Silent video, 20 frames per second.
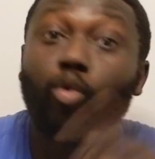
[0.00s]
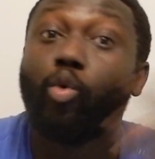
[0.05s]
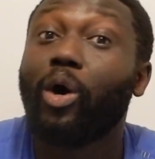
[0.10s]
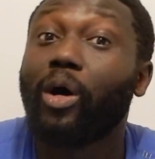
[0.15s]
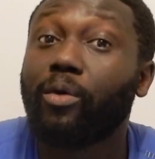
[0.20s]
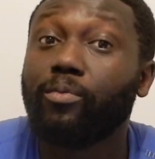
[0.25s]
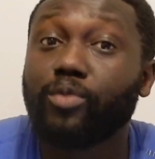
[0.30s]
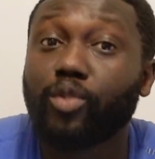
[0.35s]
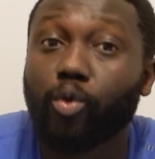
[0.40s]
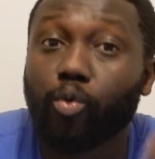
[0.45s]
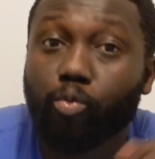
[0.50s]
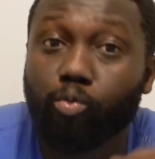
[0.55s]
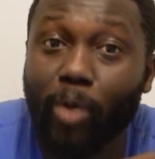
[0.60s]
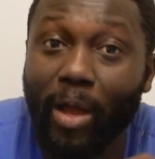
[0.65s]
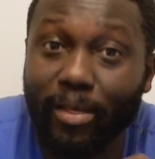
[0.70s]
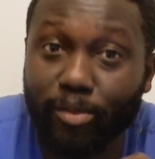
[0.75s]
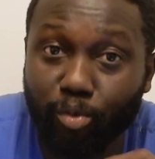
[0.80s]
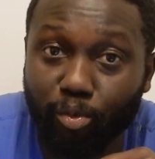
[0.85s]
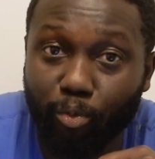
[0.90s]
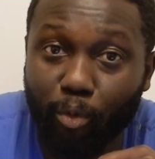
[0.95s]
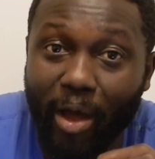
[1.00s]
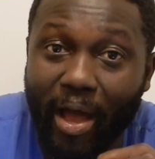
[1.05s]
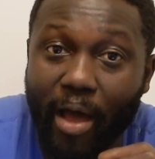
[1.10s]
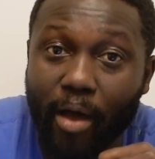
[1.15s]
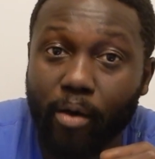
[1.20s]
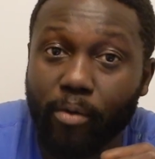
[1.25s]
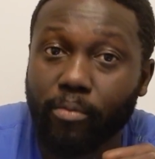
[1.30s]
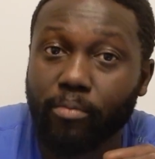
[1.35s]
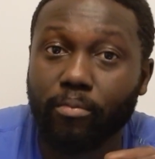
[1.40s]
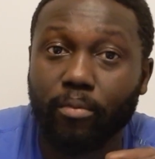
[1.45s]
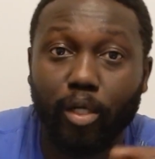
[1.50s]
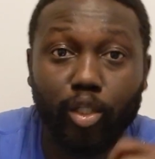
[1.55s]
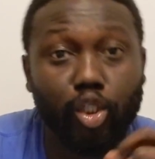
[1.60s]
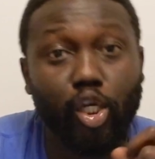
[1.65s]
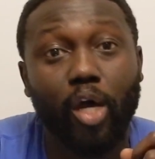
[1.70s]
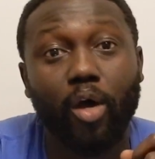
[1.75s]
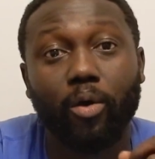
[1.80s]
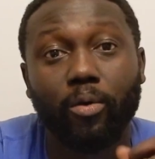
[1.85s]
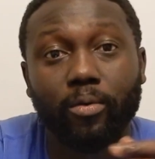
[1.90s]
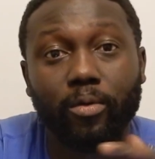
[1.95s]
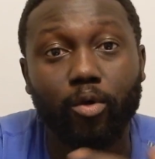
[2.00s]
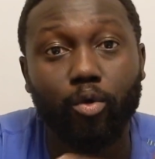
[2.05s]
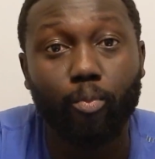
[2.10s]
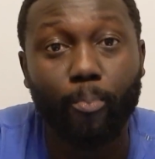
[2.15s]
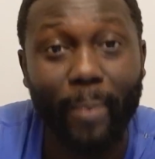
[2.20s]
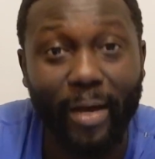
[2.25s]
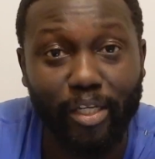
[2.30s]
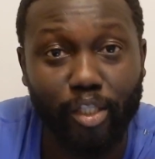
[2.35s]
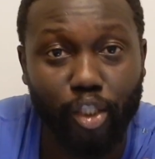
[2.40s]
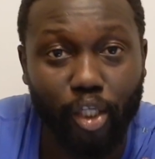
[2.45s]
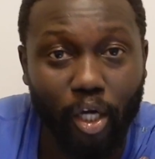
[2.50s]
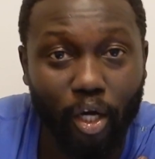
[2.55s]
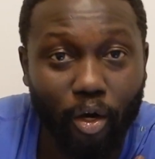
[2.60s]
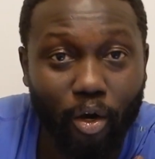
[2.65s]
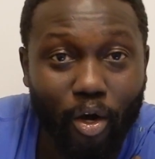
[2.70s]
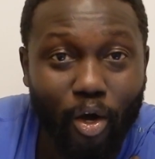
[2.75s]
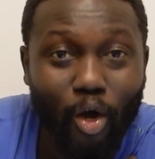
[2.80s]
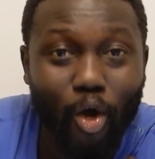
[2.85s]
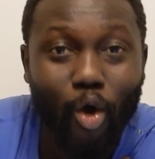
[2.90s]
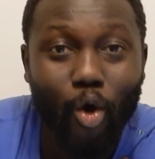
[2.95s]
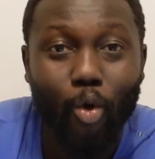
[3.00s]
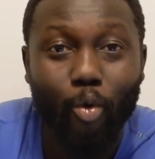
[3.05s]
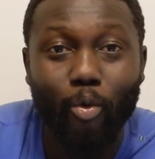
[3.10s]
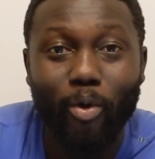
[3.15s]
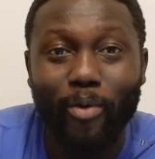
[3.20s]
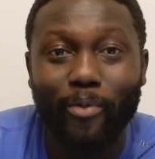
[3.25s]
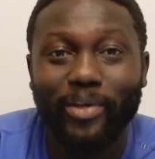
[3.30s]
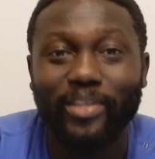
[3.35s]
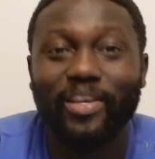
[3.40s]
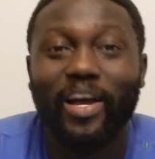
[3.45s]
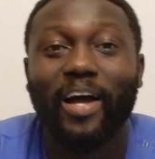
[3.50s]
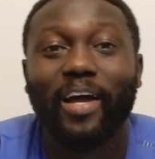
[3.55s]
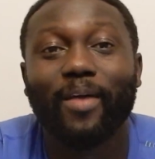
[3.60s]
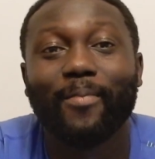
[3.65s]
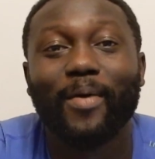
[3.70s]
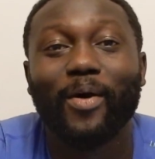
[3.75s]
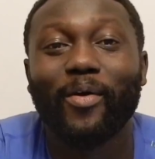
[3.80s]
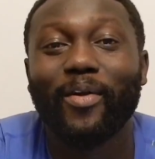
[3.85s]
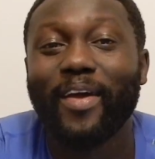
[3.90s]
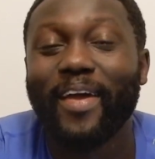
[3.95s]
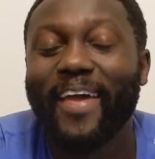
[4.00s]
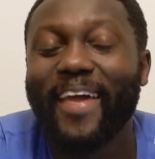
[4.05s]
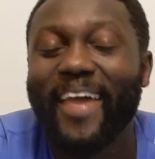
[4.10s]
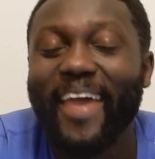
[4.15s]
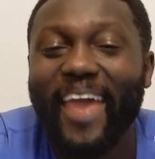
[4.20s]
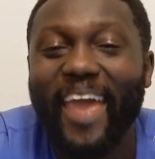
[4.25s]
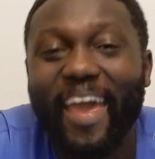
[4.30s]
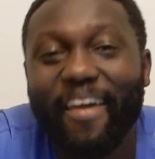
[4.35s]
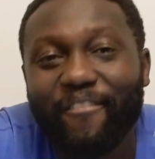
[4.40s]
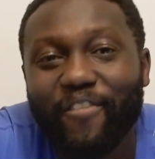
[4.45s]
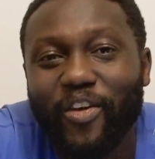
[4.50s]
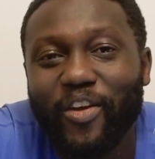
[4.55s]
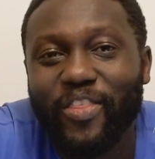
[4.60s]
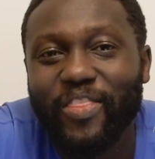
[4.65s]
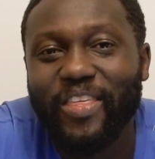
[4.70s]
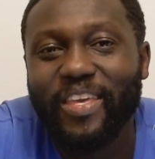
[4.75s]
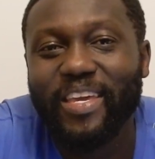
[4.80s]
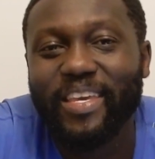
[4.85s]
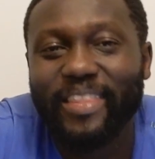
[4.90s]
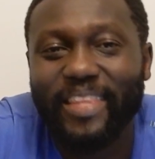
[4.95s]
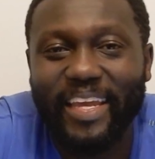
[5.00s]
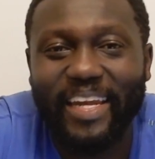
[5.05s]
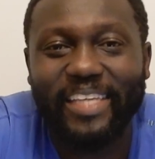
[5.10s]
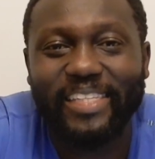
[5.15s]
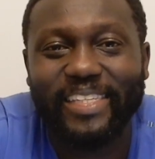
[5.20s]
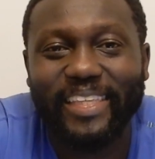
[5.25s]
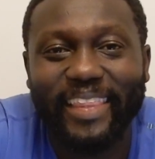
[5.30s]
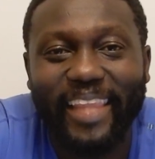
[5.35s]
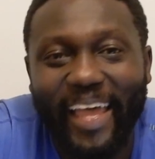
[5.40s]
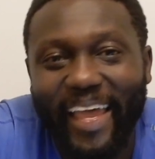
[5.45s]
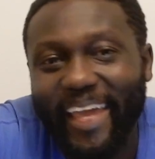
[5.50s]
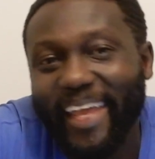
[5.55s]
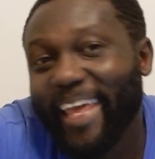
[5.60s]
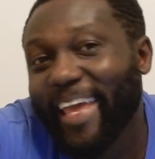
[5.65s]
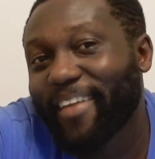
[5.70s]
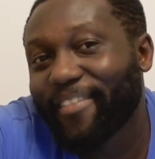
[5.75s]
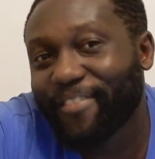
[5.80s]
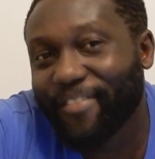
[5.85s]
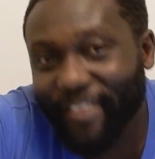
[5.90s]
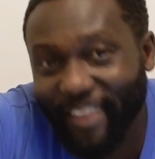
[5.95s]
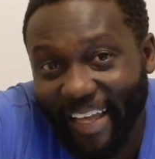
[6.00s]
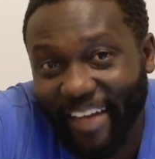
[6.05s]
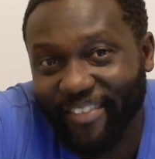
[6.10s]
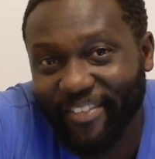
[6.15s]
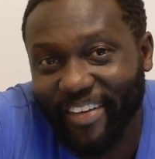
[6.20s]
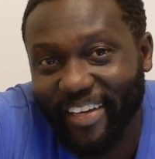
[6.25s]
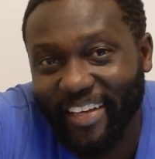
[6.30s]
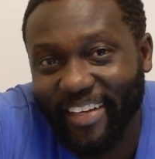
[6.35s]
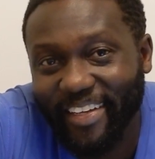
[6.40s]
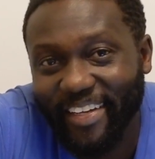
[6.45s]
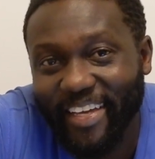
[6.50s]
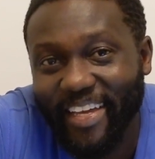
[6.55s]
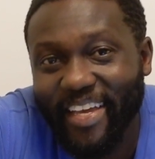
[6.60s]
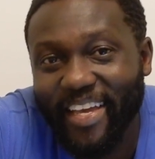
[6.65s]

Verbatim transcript: Welcome to Rise with Wow, a show, my show, where we talk about everything that is light and fluffy.